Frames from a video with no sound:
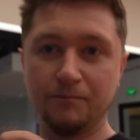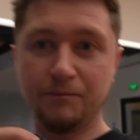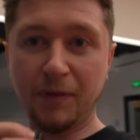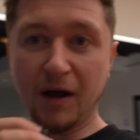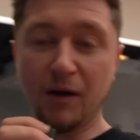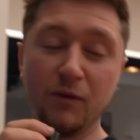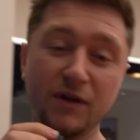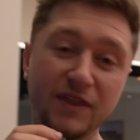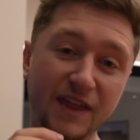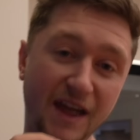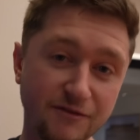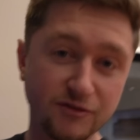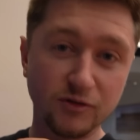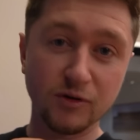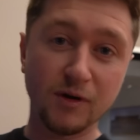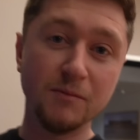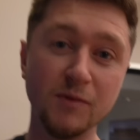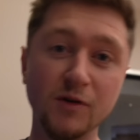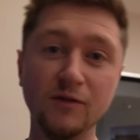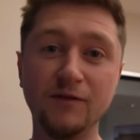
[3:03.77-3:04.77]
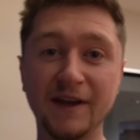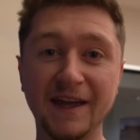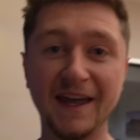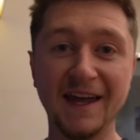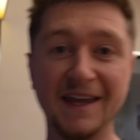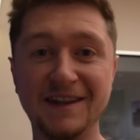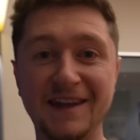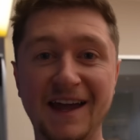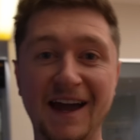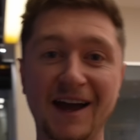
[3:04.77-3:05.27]
But with everyone moving
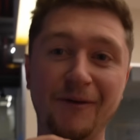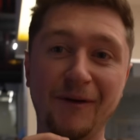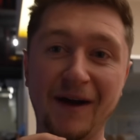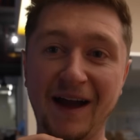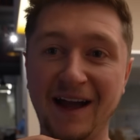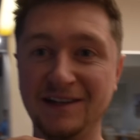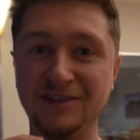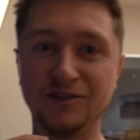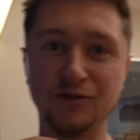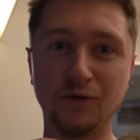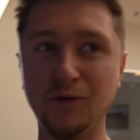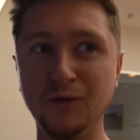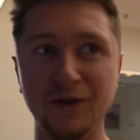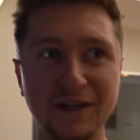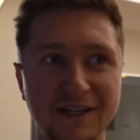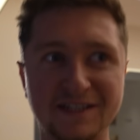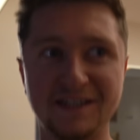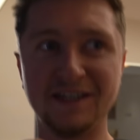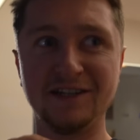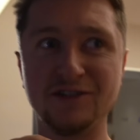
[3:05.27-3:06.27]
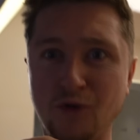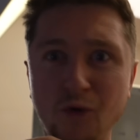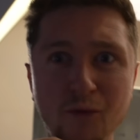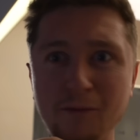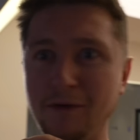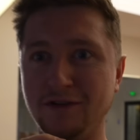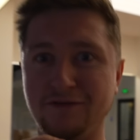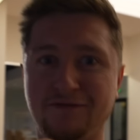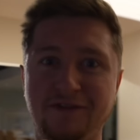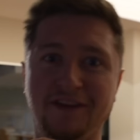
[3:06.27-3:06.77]
in now and all these things
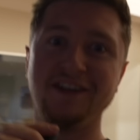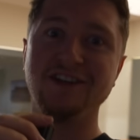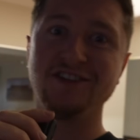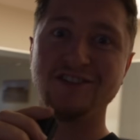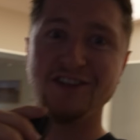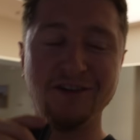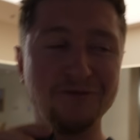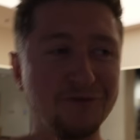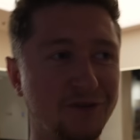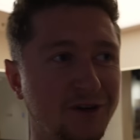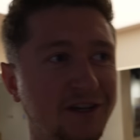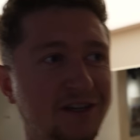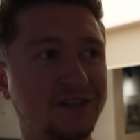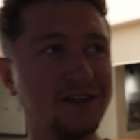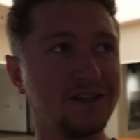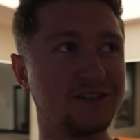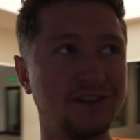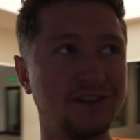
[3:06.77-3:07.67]
almost finished, it really does